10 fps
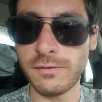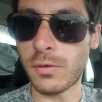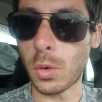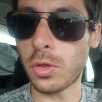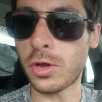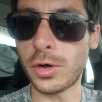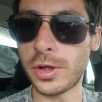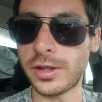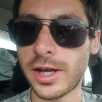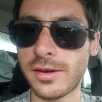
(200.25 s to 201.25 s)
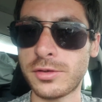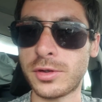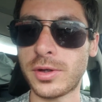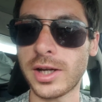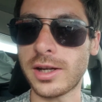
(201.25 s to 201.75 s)
four thirty in the
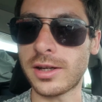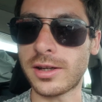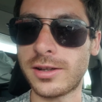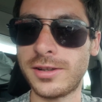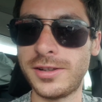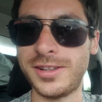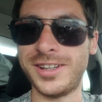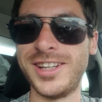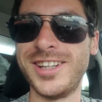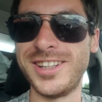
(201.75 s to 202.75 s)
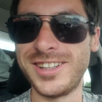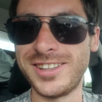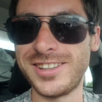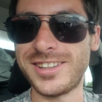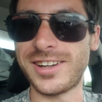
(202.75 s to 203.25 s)
afternoon. I gotta, you
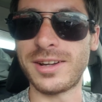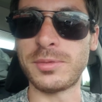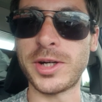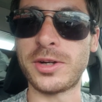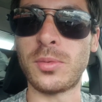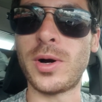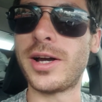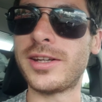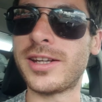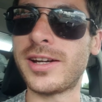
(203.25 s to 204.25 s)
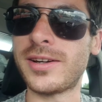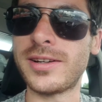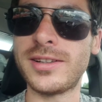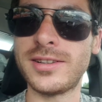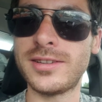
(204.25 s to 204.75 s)
know, I'm ready to wind down.
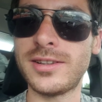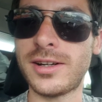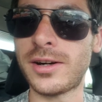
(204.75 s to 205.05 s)
All